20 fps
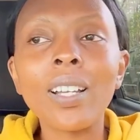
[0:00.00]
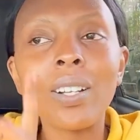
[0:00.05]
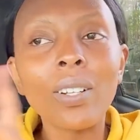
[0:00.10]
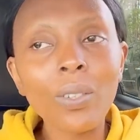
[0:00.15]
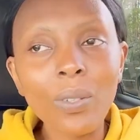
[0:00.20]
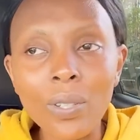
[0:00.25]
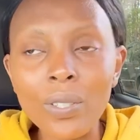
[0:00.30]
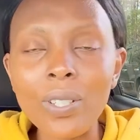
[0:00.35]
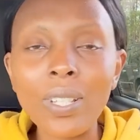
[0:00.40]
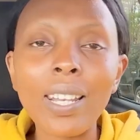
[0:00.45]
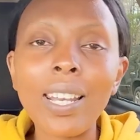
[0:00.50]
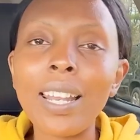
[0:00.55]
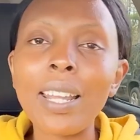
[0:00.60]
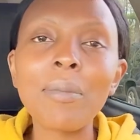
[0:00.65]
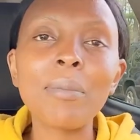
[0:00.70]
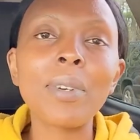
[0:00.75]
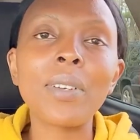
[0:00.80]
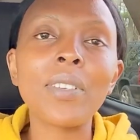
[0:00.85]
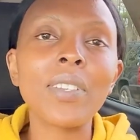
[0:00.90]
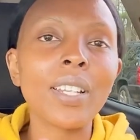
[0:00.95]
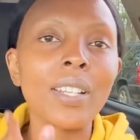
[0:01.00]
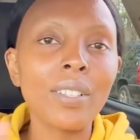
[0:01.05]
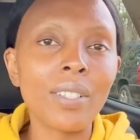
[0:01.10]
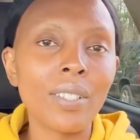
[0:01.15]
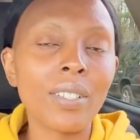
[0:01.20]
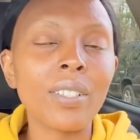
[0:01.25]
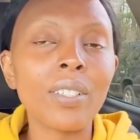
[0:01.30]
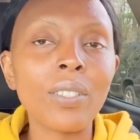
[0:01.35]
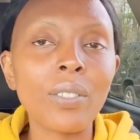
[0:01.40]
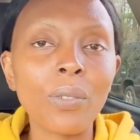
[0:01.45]
go to the library
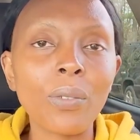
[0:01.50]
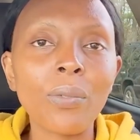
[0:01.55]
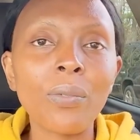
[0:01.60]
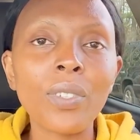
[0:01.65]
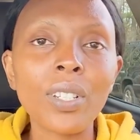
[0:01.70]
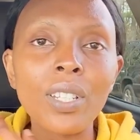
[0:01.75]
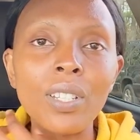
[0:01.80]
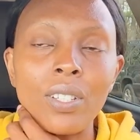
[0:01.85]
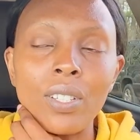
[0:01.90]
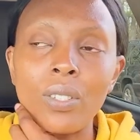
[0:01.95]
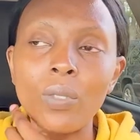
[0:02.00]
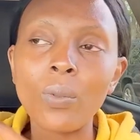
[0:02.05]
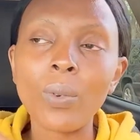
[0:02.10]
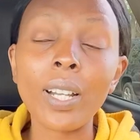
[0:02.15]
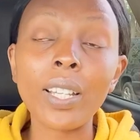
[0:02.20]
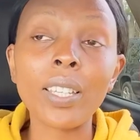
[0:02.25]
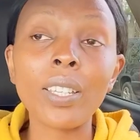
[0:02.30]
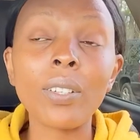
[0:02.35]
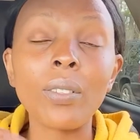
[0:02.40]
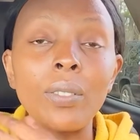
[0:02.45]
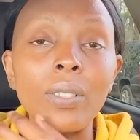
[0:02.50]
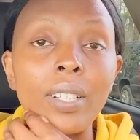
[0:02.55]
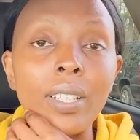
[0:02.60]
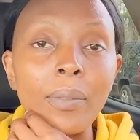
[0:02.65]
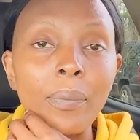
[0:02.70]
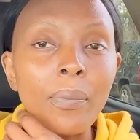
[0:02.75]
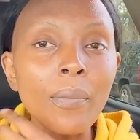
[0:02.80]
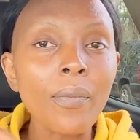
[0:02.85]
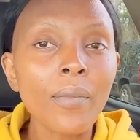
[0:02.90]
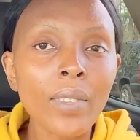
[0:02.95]
and you know finish working on
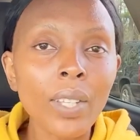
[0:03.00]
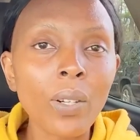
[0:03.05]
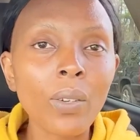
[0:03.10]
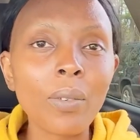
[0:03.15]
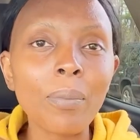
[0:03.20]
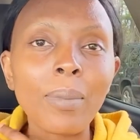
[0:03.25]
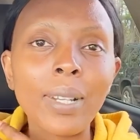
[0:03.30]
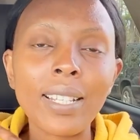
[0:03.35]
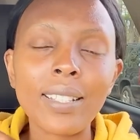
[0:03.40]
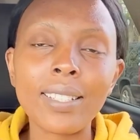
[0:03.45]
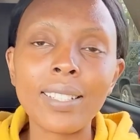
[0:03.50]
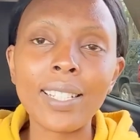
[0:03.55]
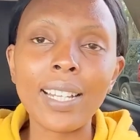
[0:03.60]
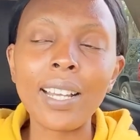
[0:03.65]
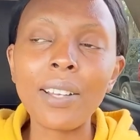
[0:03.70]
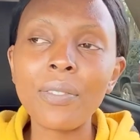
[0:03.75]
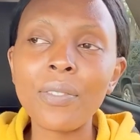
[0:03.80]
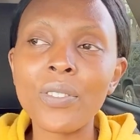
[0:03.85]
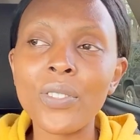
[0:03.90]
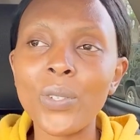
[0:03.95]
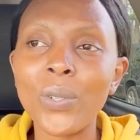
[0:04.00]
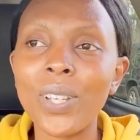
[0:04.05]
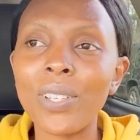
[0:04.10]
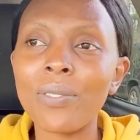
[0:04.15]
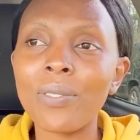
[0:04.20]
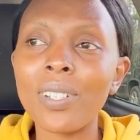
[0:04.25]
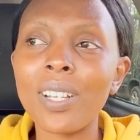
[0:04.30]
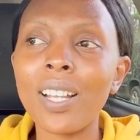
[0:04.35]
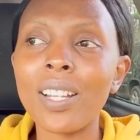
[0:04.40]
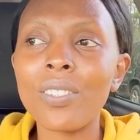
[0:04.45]
on my stuff so i
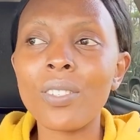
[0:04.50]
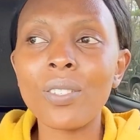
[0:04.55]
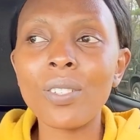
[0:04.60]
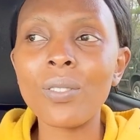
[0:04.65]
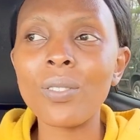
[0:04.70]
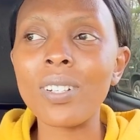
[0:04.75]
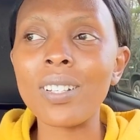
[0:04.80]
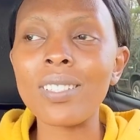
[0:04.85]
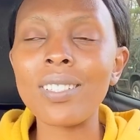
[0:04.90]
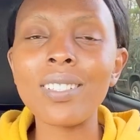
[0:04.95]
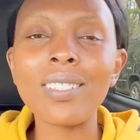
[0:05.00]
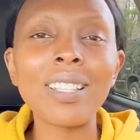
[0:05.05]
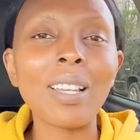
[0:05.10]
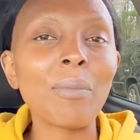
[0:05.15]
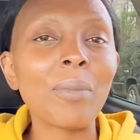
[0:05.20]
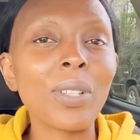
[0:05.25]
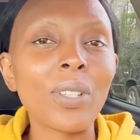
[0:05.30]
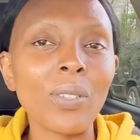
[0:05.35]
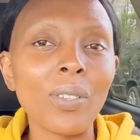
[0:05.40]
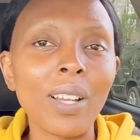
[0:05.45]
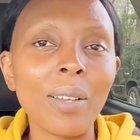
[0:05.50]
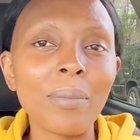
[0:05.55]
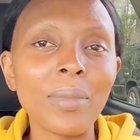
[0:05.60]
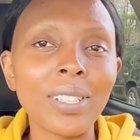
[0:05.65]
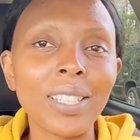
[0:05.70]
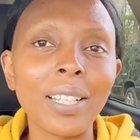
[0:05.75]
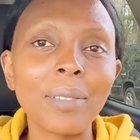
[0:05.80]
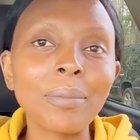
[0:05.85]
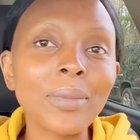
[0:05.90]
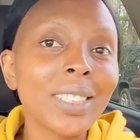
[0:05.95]
figured you know what since i'm in new
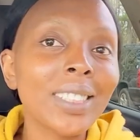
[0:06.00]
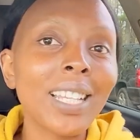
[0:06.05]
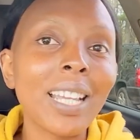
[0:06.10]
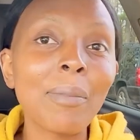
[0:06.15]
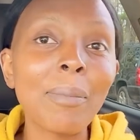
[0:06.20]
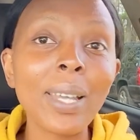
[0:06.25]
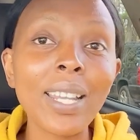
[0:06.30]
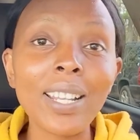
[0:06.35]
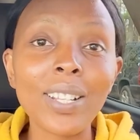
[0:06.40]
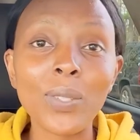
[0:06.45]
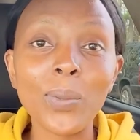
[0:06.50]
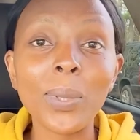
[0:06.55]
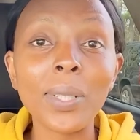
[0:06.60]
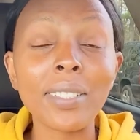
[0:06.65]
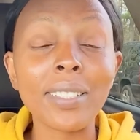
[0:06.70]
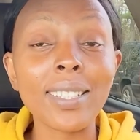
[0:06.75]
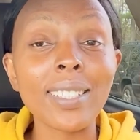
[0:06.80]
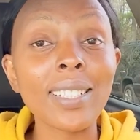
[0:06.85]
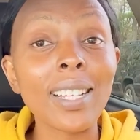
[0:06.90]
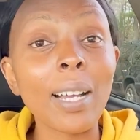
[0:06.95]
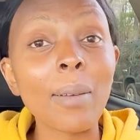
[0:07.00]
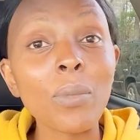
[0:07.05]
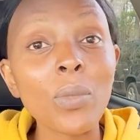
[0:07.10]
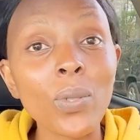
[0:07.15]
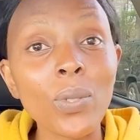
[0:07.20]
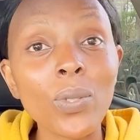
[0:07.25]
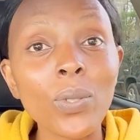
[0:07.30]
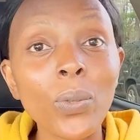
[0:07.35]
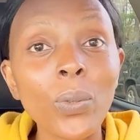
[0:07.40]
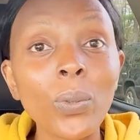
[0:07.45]
hampshire i might as well just come to
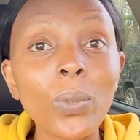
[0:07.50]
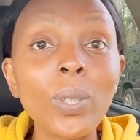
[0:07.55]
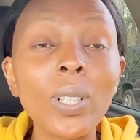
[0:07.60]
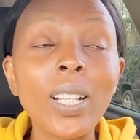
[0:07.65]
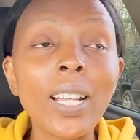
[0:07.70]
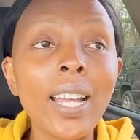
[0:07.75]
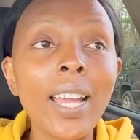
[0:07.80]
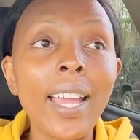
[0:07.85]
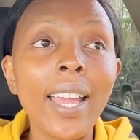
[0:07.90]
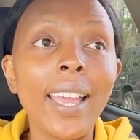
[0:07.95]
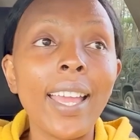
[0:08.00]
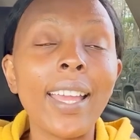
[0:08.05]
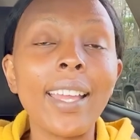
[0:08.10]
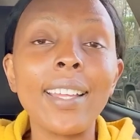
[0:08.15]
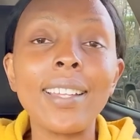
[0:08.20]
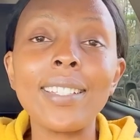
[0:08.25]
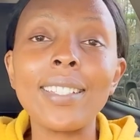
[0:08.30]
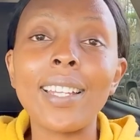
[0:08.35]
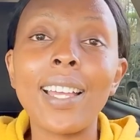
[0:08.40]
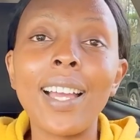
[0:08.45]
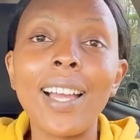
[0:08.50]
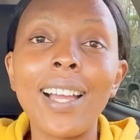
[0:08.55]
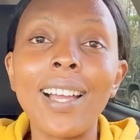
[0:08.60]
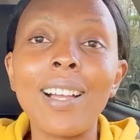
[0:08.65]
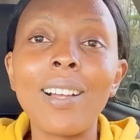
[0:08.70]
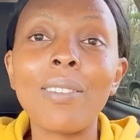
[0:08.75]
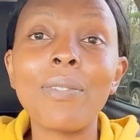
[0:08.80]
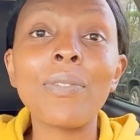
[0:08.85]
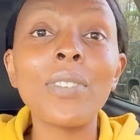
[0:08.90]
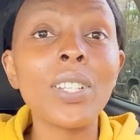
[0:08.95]
school and
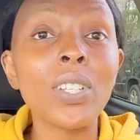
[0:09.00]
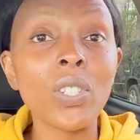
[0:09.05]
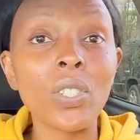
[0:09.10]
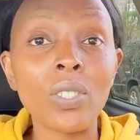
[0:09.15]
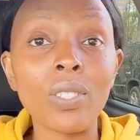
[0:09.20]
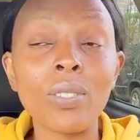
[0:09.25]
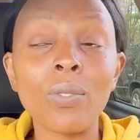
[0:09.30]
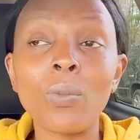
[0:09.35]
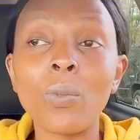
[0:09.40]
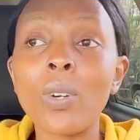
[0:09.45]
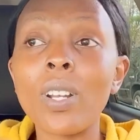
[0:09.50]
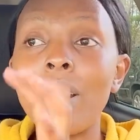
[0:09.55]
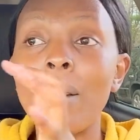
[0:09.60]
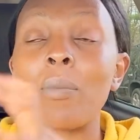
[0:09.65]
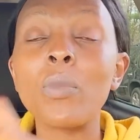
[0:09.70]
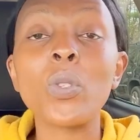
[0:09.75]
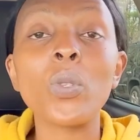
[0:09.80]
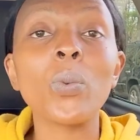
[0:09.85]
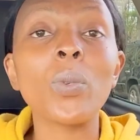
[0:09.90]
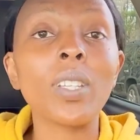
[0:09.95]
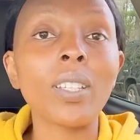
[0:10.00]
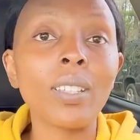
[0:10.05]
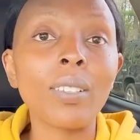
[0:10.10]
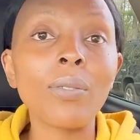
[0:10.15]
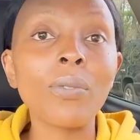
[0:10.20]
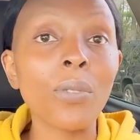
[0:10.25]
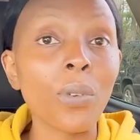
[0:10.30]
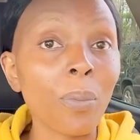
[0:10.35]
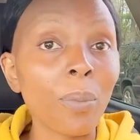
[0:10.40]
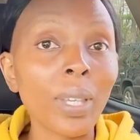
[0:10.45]
uh, finish what i'm doing
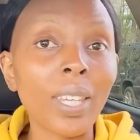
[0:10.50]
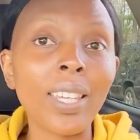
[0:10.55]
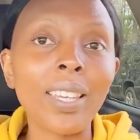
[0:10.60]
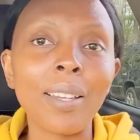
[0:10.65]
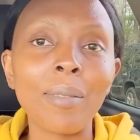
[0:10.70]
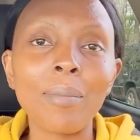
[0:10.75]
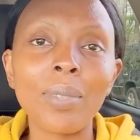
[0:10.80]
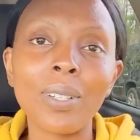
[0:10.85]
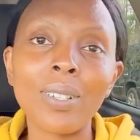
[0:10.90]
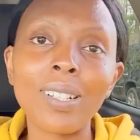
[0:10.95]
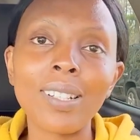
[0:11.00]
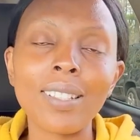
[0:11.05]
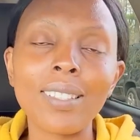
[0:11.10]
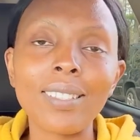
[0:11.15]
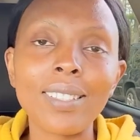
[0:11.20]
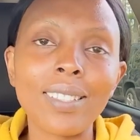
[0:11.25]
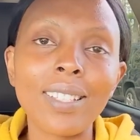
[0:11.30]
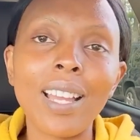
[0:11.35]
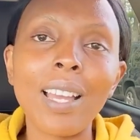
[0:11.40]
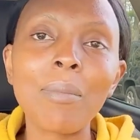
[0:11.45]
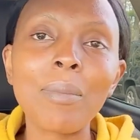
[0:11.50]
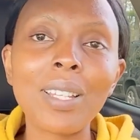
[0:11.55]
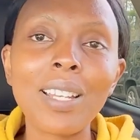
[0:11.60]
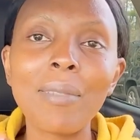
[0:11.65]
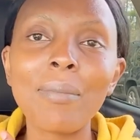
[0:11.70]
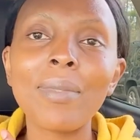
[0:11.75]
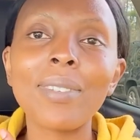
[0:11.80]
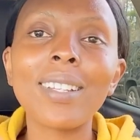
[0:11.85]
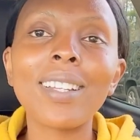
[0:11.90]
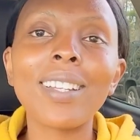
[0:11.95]
from here because i mean i'm